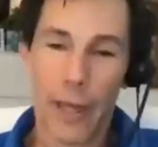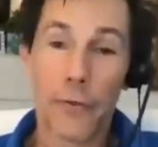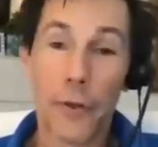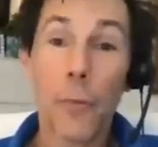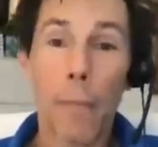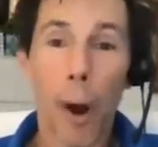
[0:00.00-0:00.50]
if
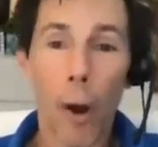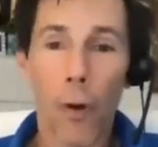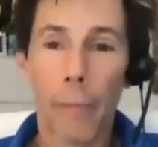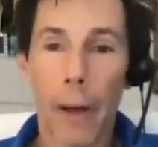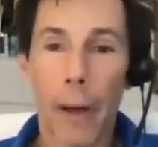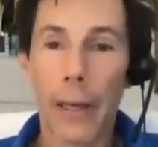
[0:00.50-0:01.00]
you borrow
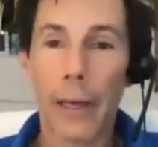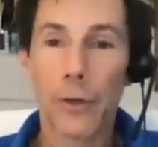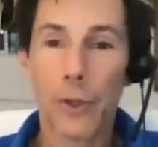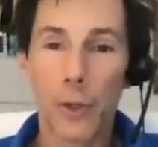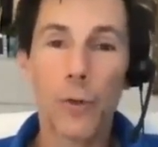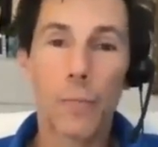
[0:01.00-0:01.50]
money at
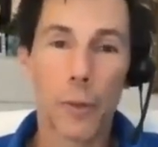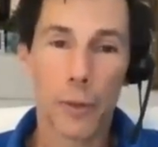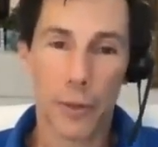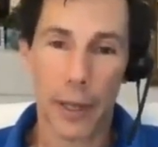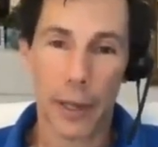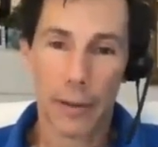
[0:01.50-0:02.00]
two
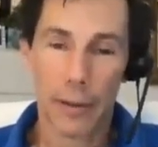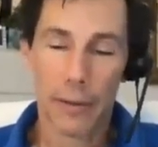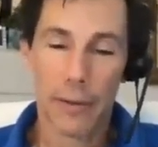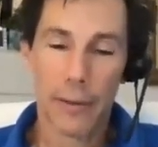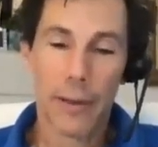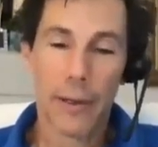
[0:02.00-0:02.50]
percent,
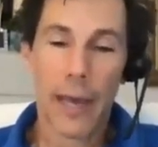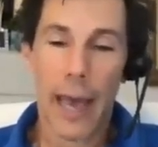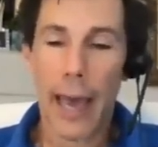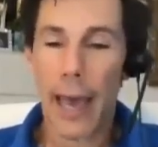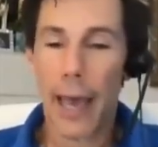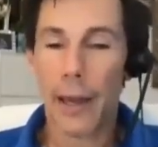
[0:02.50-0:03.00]

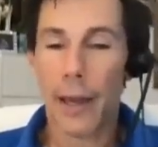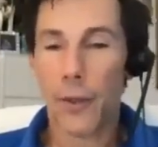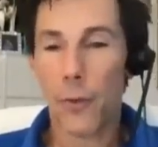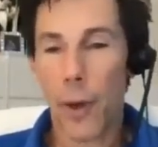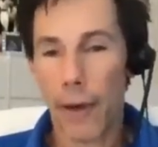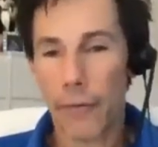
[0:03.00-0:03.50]
and
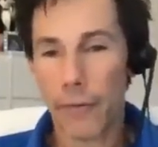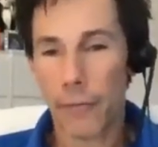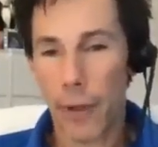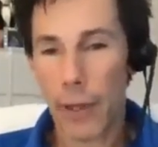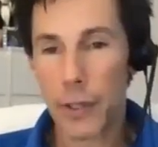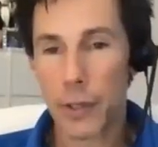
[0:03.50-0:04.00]
you have
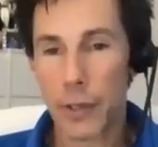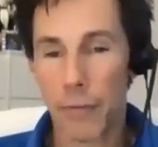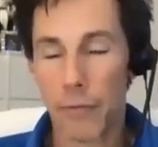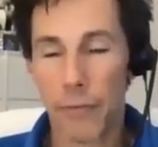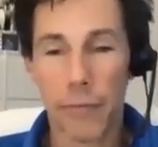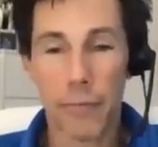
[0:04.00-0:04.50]
inflation
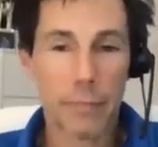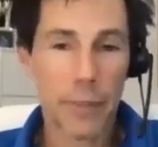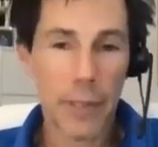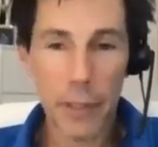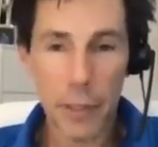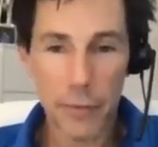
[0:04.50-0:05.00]
of
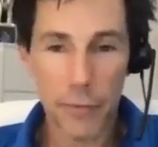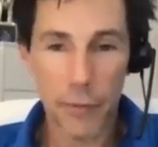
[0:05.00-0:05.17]
say just